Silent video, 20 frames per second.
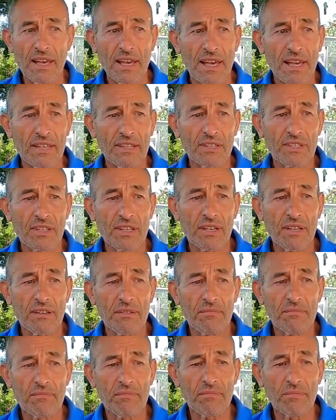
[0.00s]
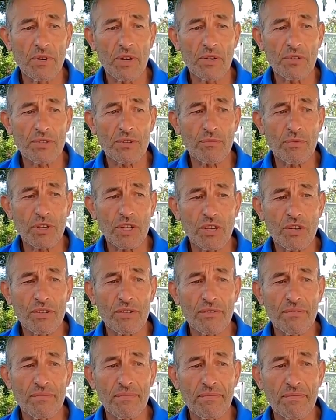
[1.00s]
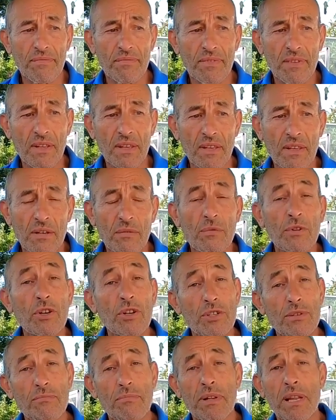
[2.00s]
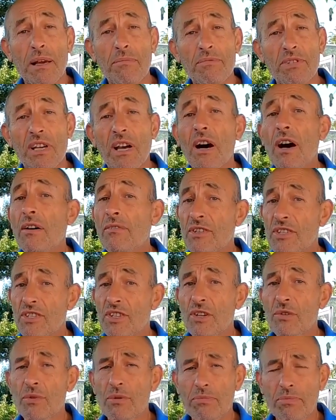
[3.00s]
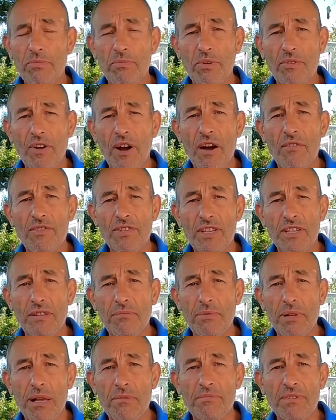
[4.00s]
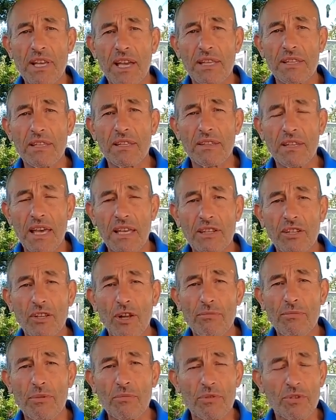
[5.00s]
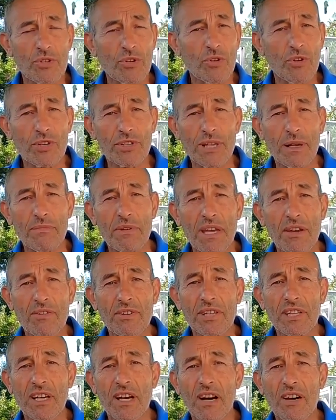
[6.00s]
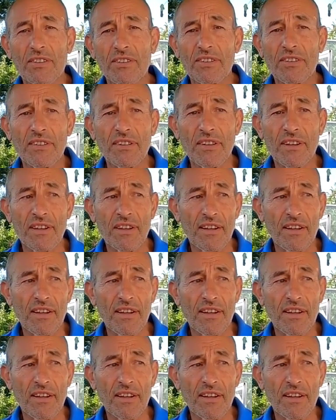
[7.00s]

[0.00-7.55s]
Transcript: And what else have we got? We've got some plums to harvest still. We've harvested the plums down the allotment. We've still got some here in the garden.